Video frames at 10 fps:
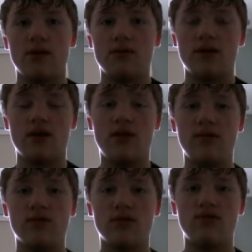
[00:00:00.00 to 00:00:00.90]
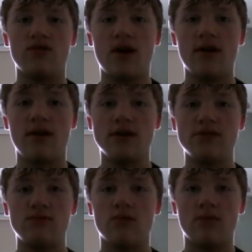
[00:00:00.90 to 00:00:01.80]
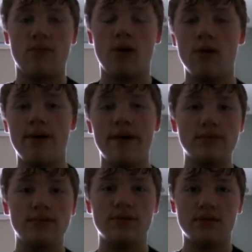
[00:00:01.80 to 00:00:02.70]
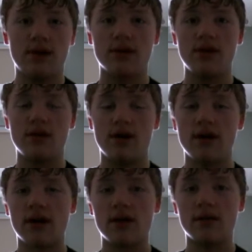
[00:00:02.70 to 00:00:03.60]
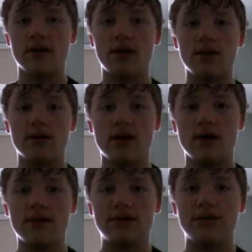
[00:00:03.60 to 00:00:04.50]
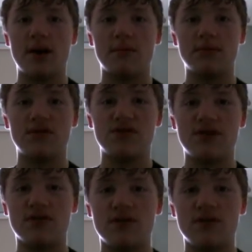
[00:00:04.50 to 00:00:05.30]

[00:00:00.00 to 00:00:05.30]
the starter characters were Mario, Donkey Kong, Link, Samus,